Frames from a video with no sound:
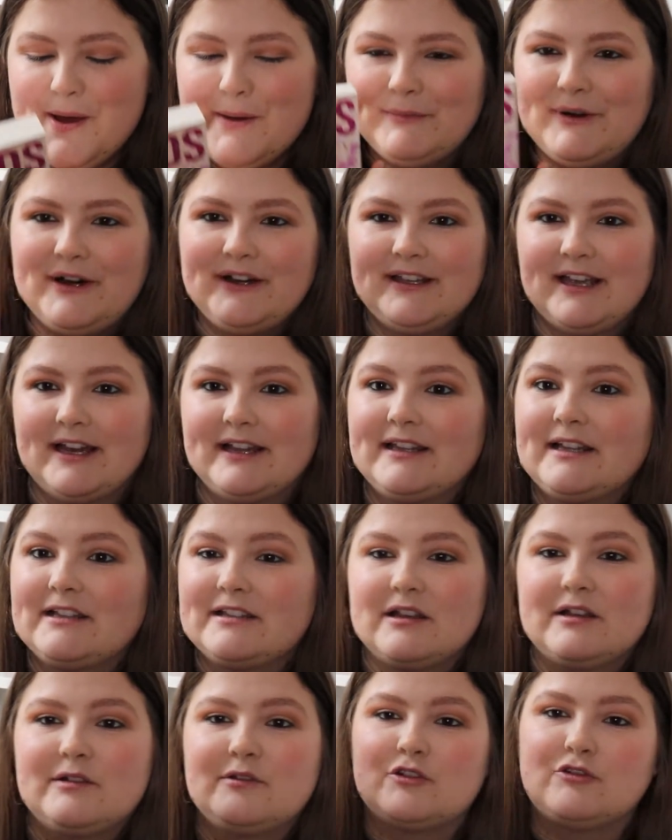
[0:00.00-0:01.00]
But yeah, that
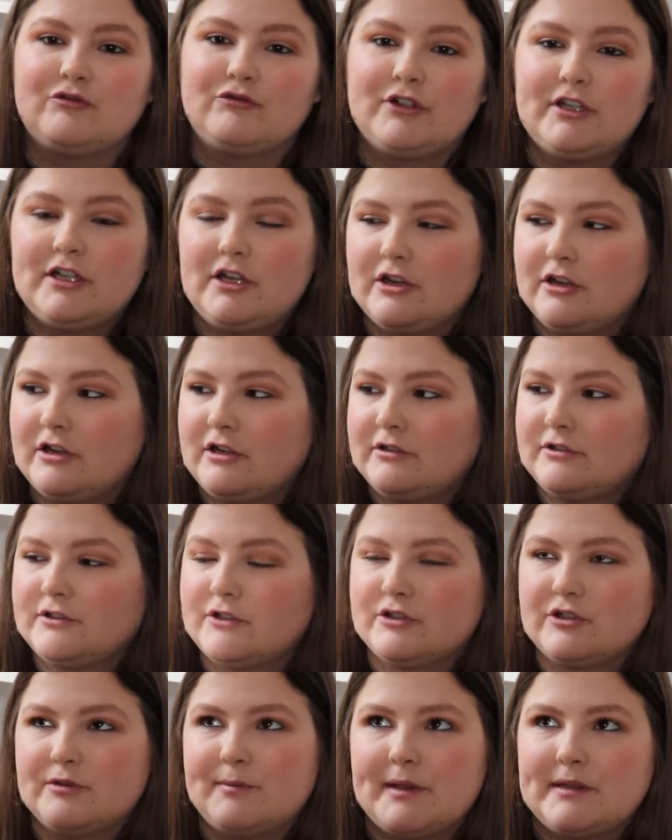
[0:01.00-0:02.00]
sounds really good.
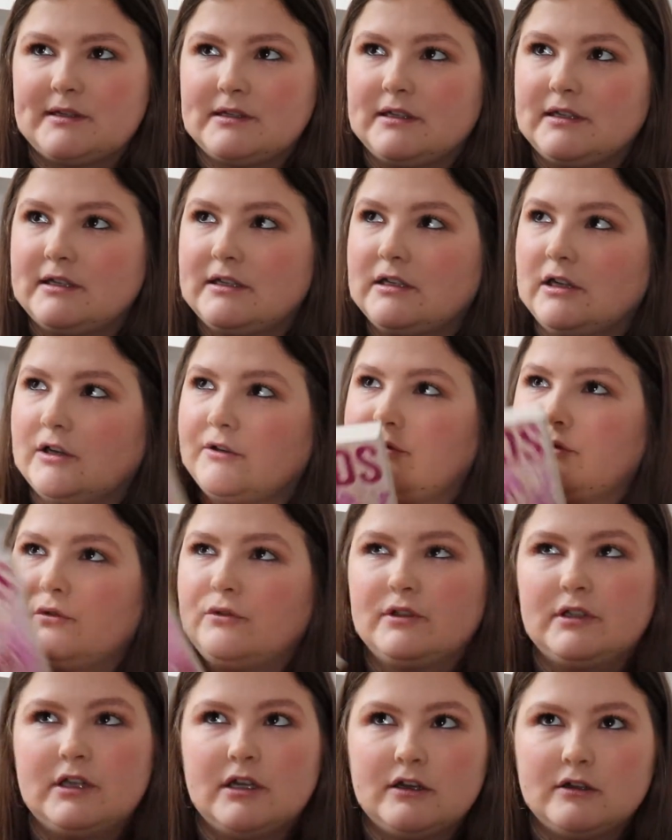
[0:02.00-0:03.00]
So she basically like
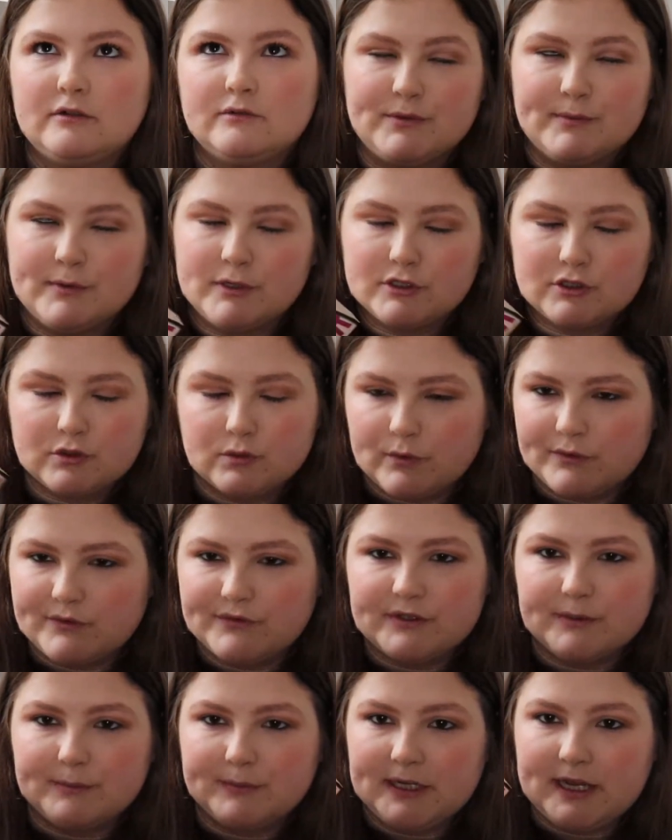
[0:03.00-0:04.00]
falls in love pretty much with
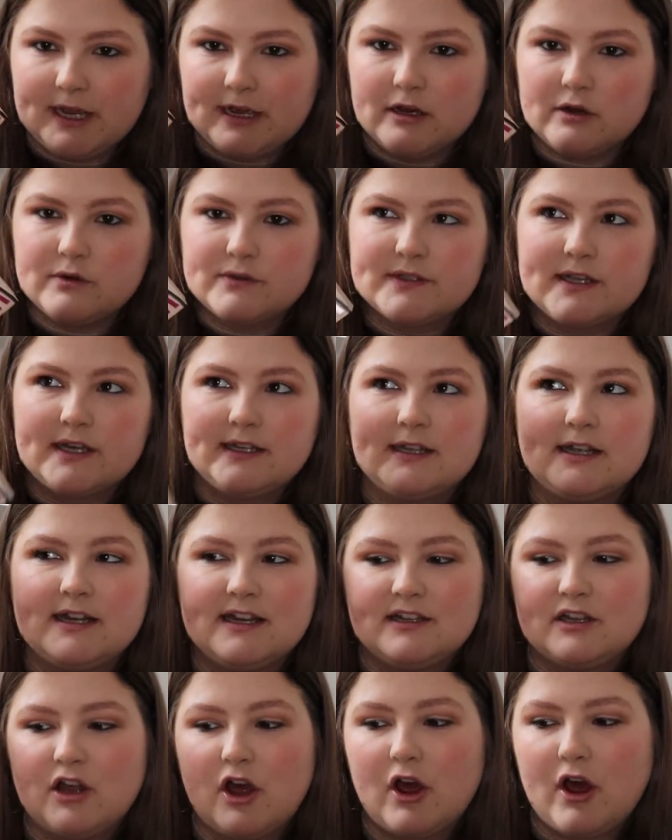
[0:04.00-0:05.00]
somebody else, and
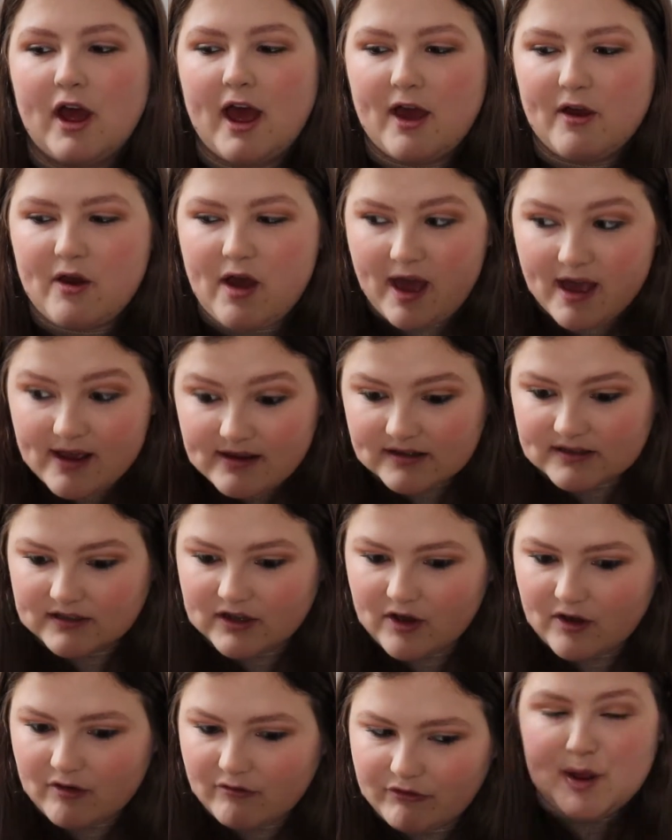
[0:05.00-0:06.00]
then her
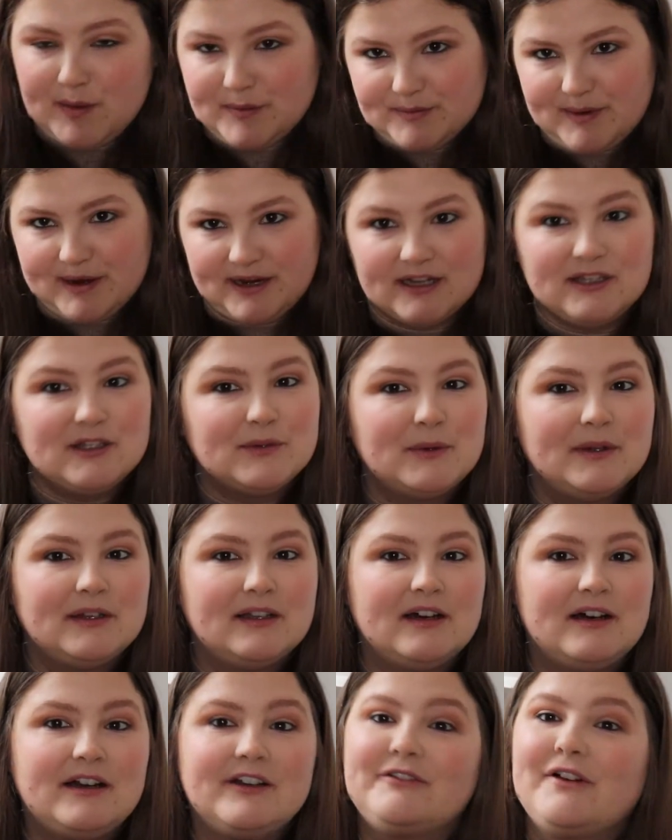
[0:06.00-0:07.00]
ex-love comes back into her
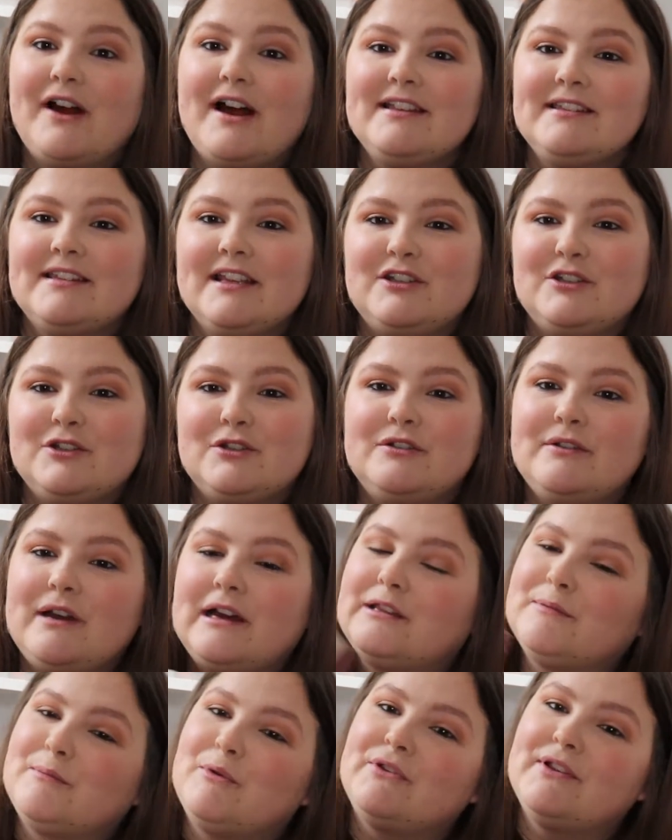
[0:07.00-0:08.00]
life, as they do
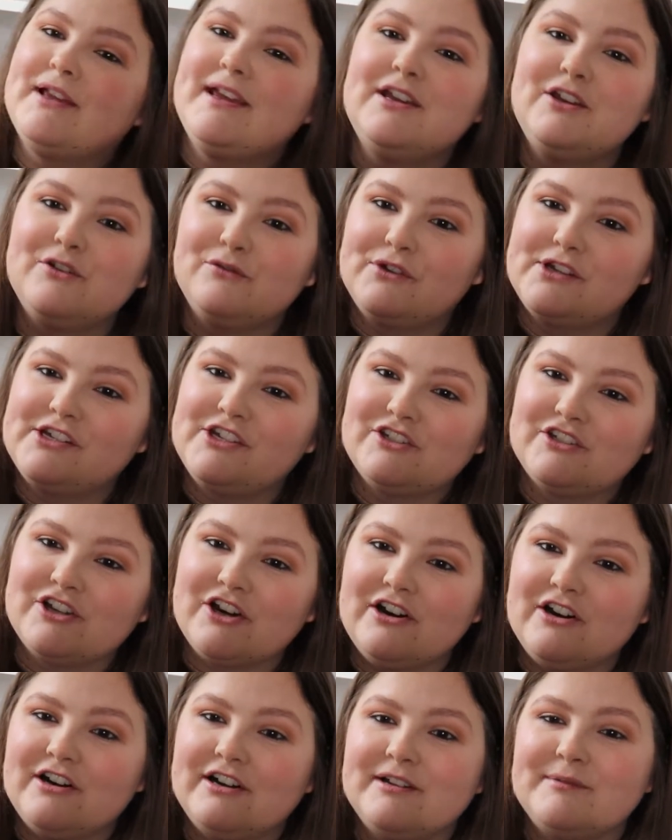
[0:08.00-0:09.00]
at the most inconvenient
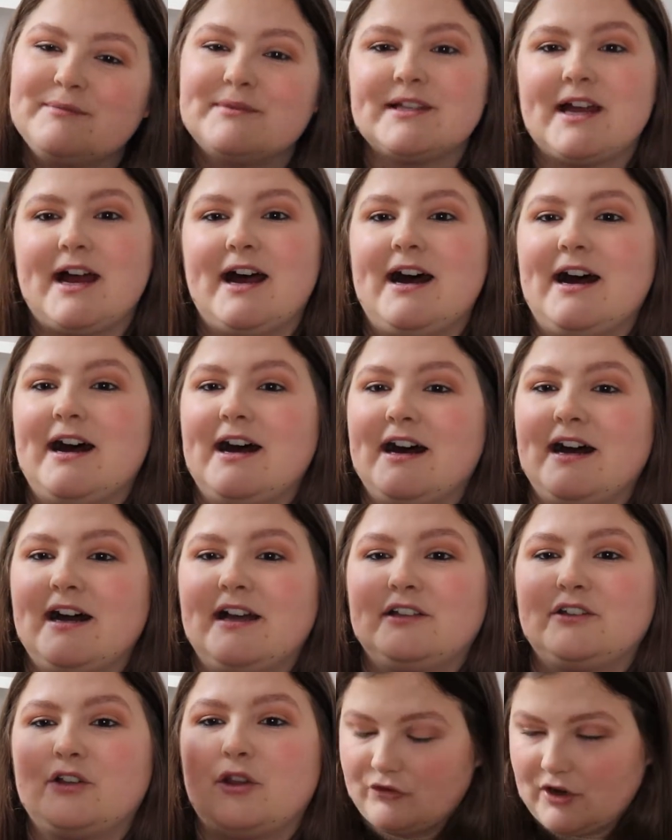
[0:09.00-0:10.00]
times,
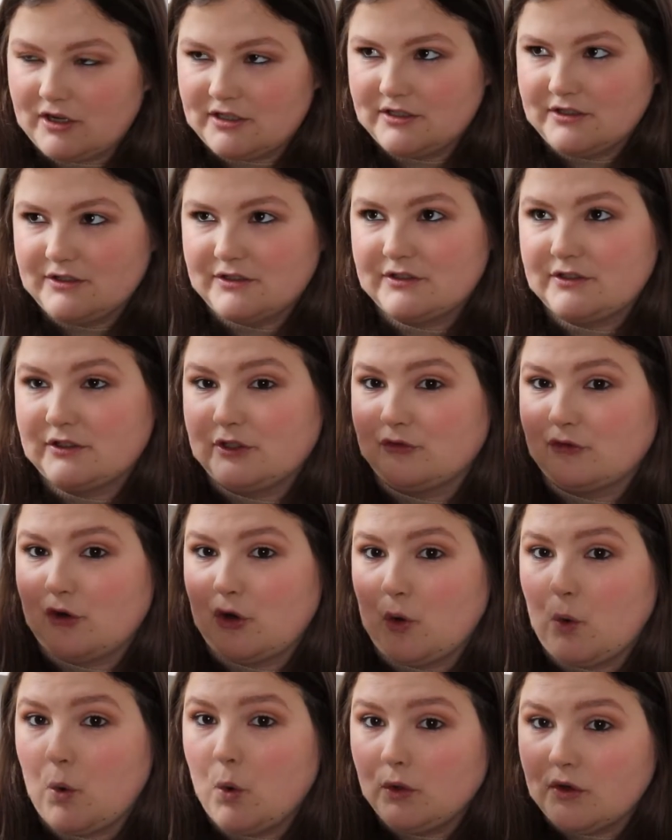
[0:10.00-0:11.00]
and threatens to
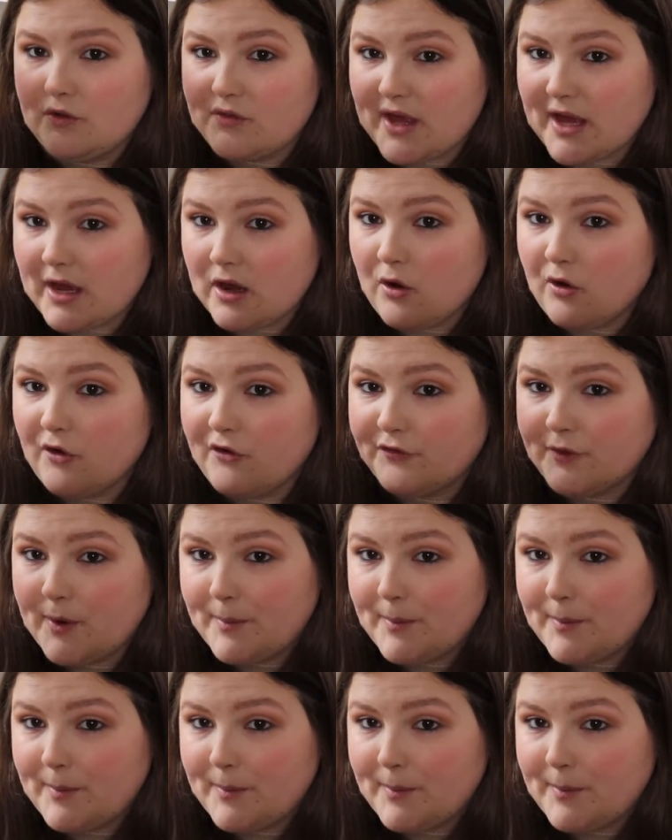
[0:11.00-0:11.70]
throw all of that off